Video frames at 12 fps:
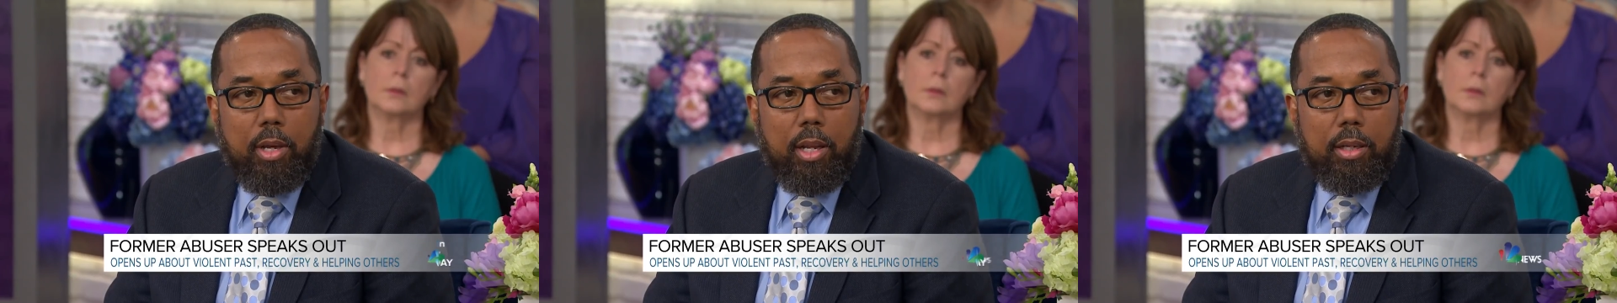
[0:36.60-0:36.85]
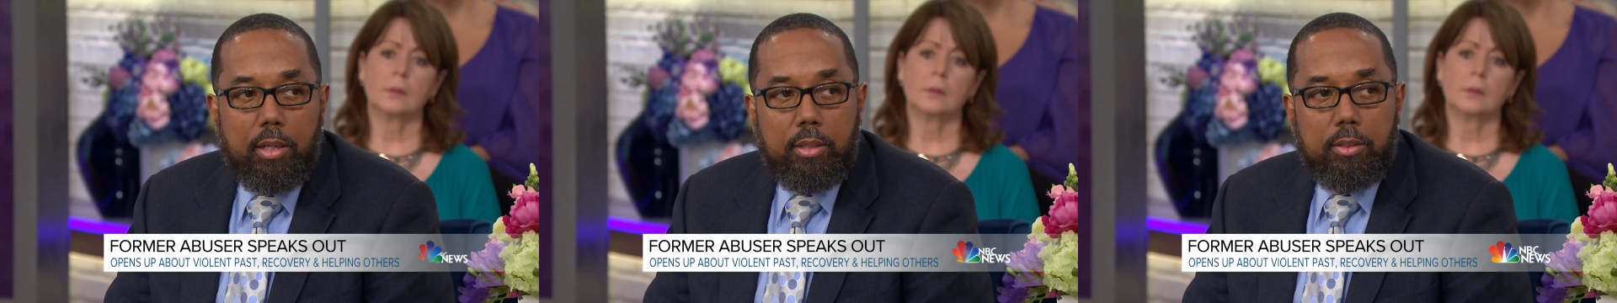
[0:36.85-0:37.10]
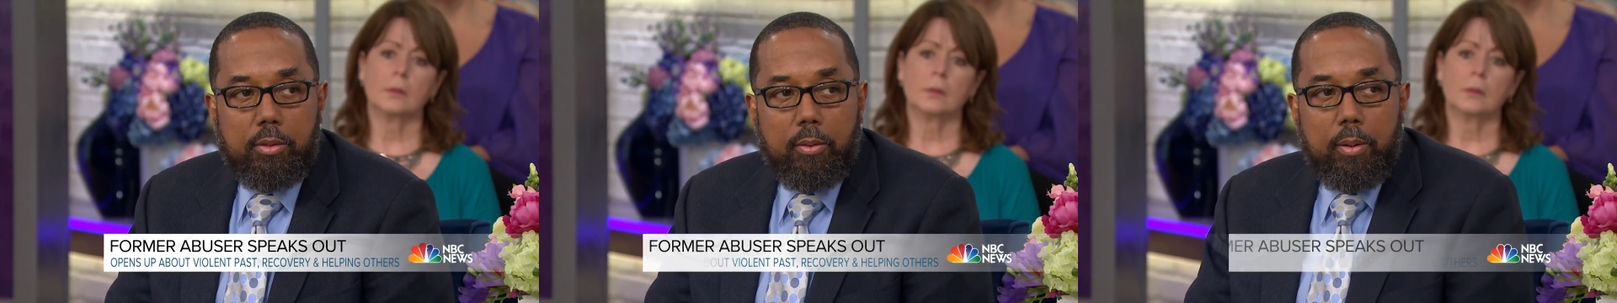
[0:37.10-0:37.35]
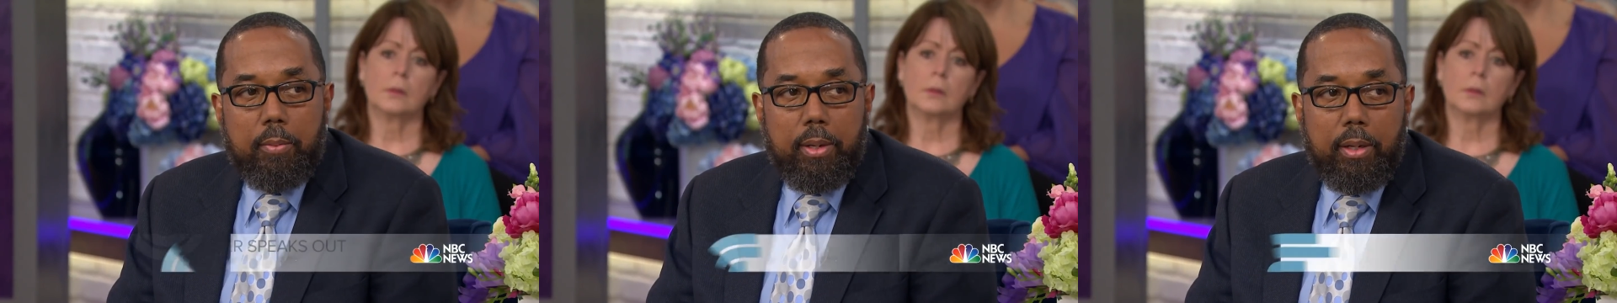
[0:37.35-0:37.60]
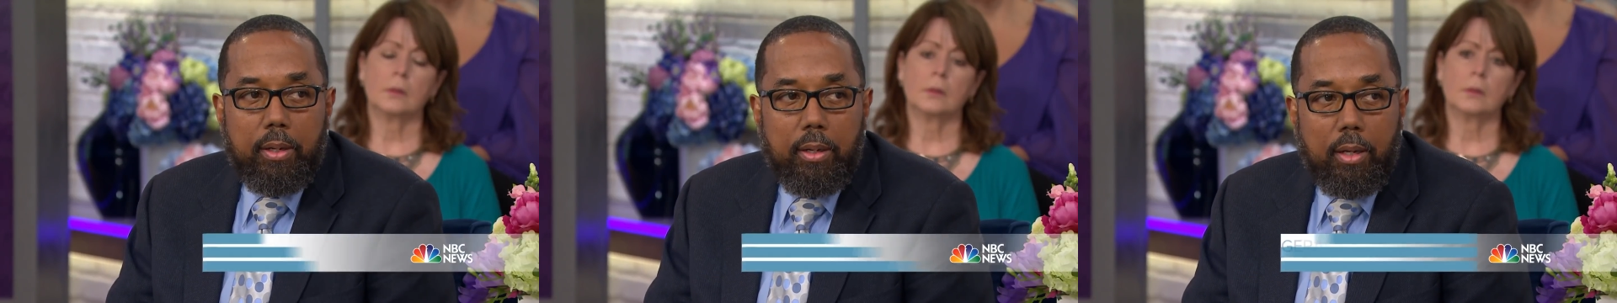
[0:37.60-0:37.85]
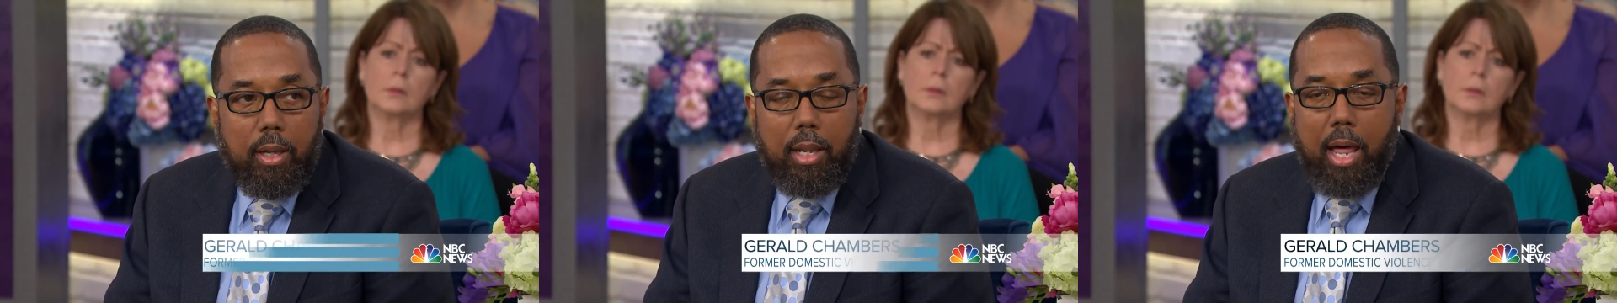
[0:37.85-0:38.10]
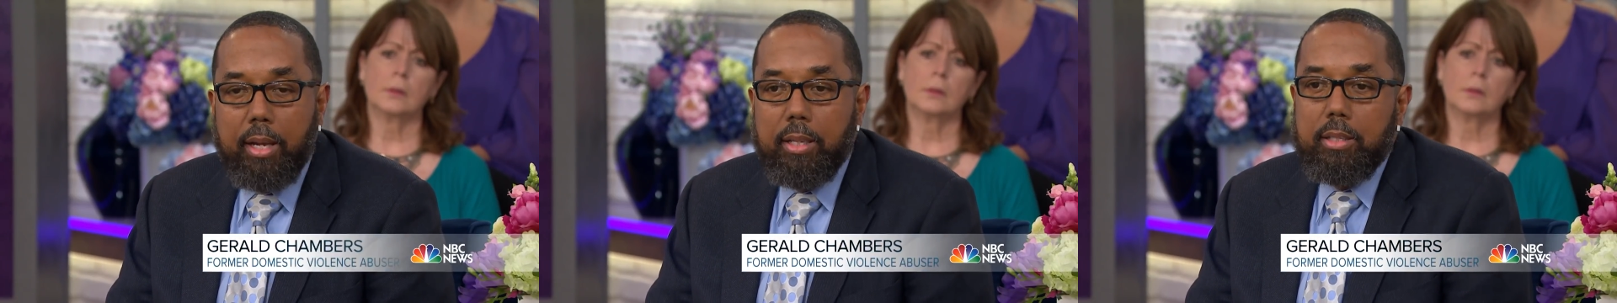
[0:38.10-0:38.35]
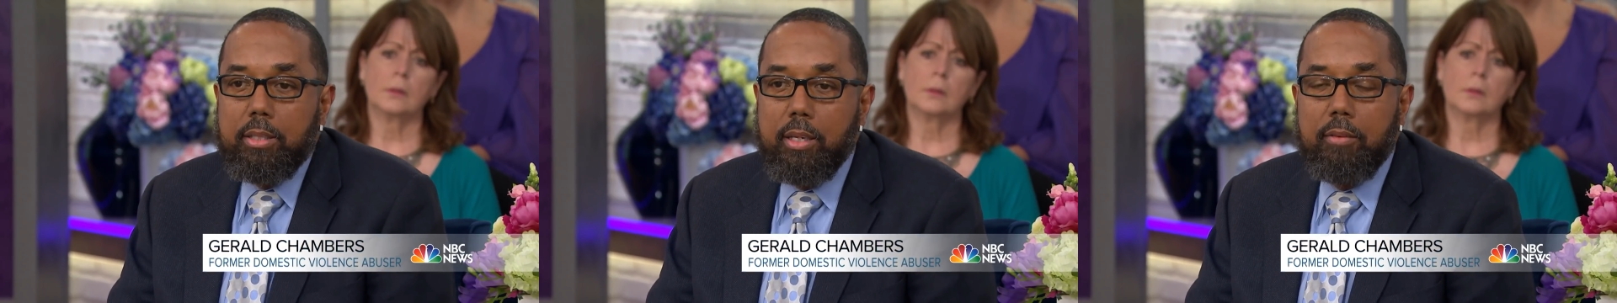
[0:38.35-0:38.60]
Speaker 1: yelling and screaming. A lot of
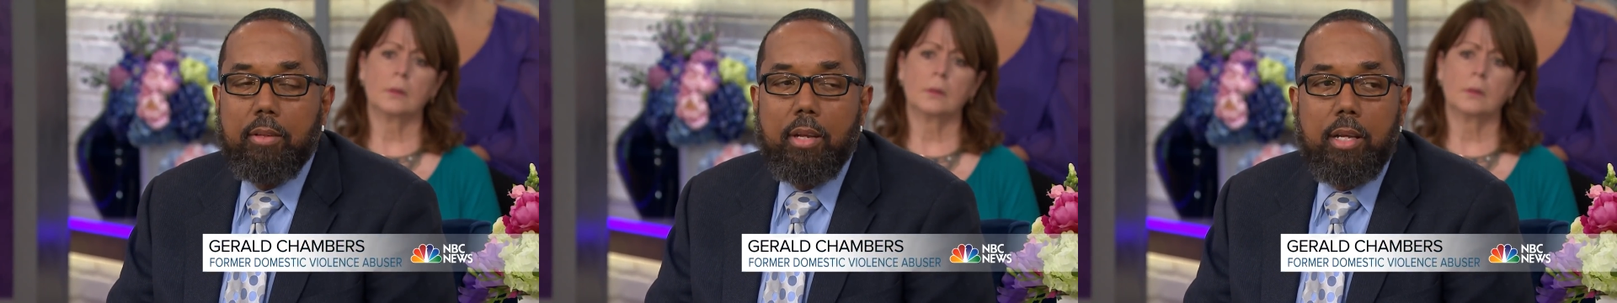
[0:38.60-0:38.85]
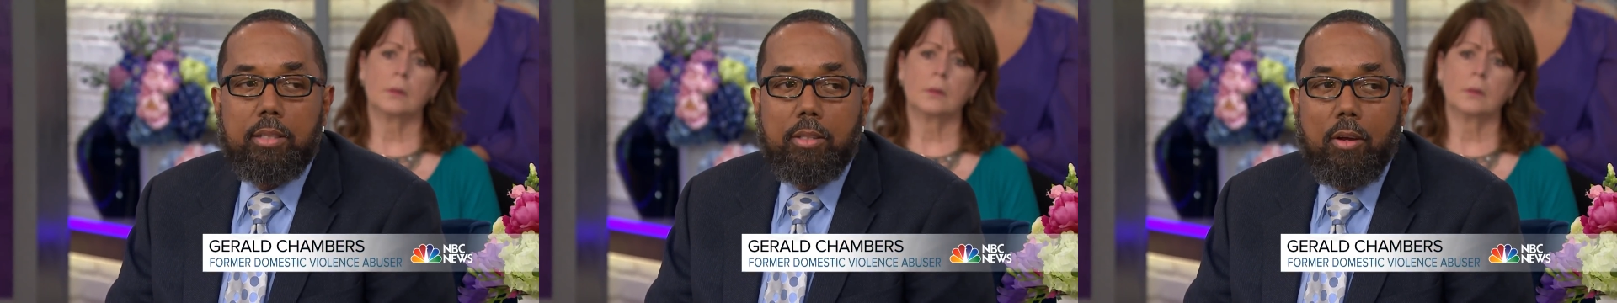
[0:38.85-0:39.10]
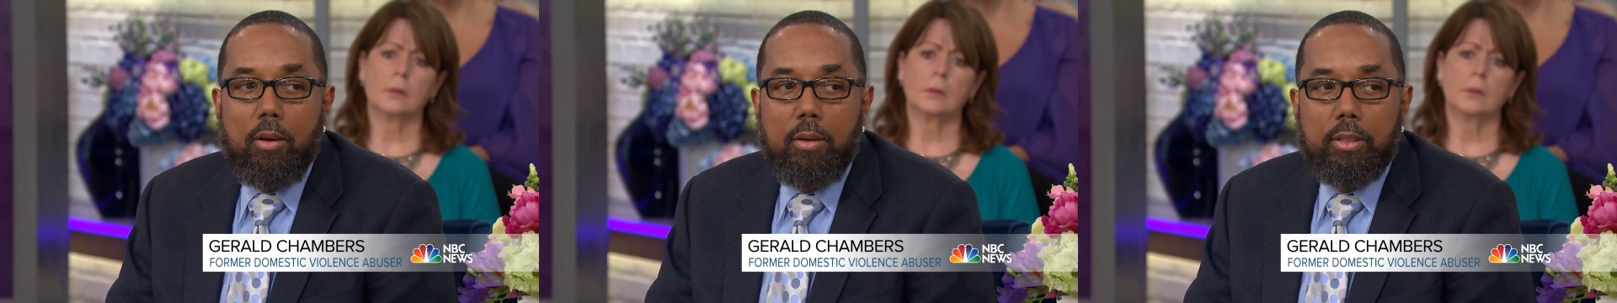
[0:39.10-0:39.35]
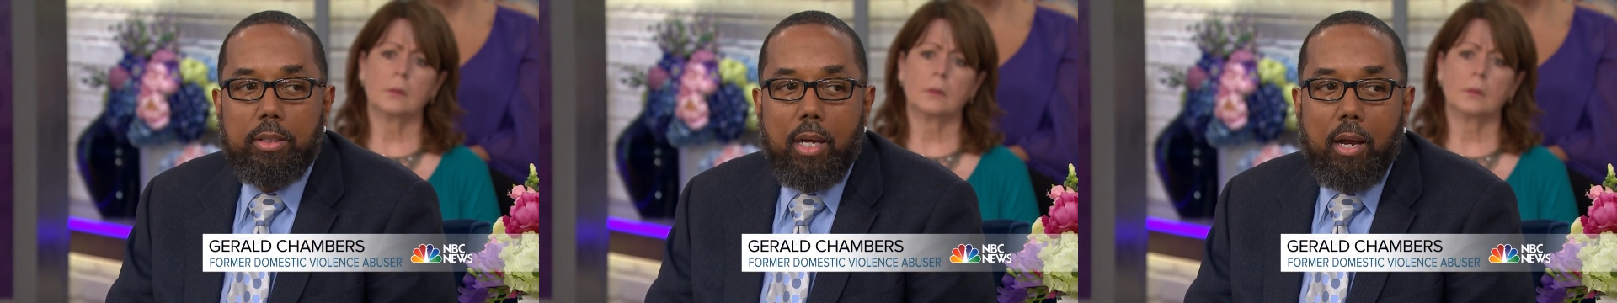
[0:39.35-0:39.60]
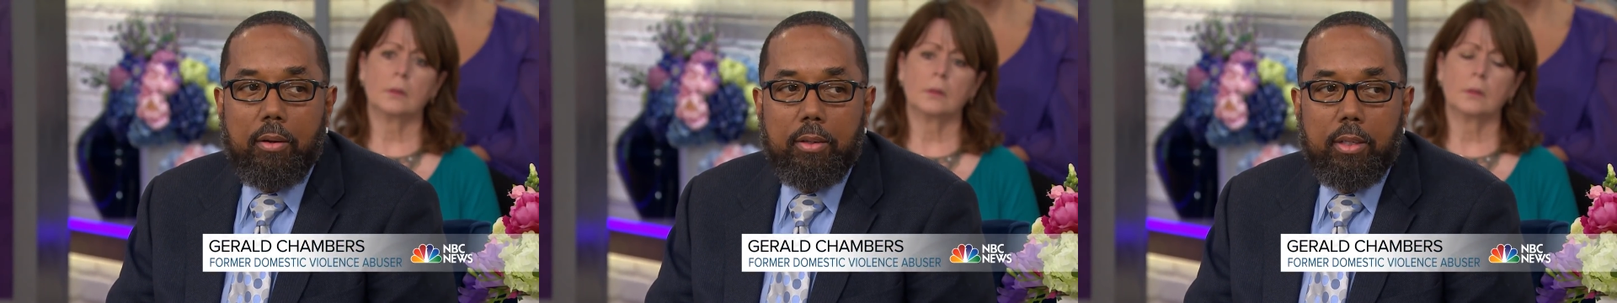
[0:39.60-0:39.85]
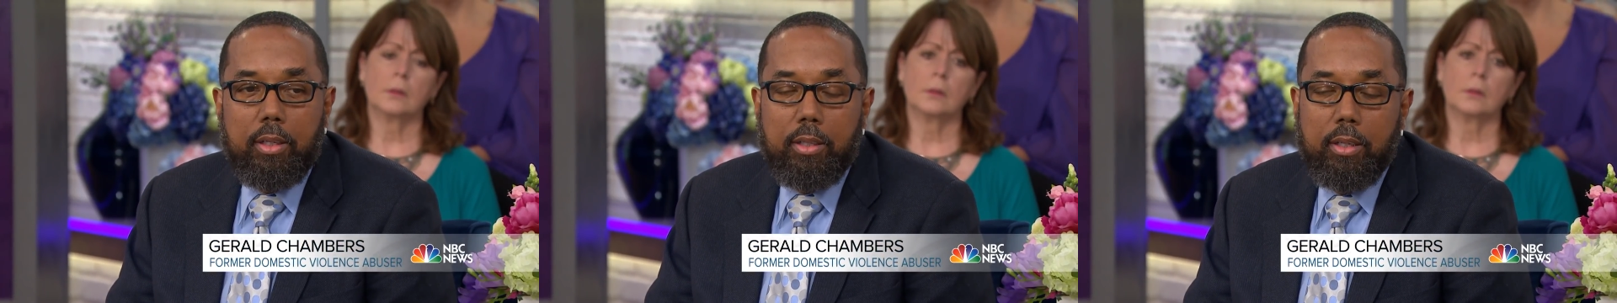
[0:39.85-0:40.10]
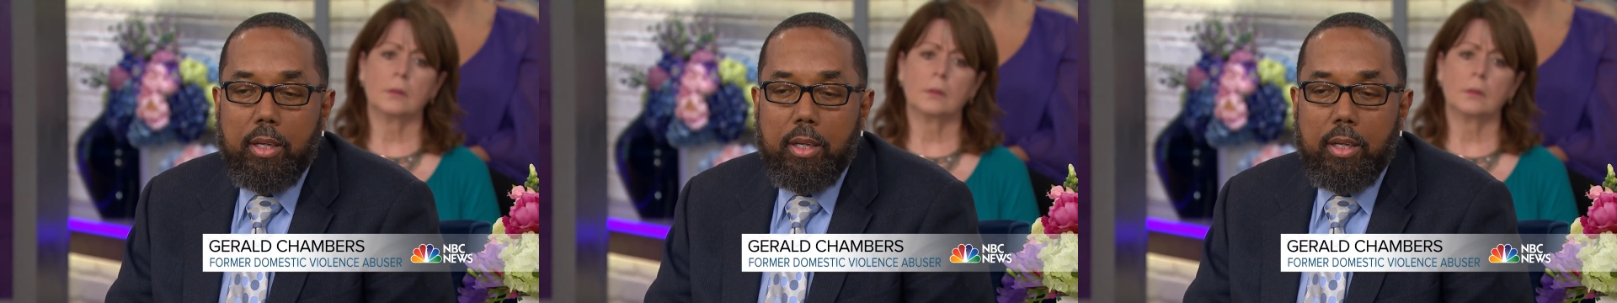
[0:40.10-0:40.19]
the stuff that I saw in childhood,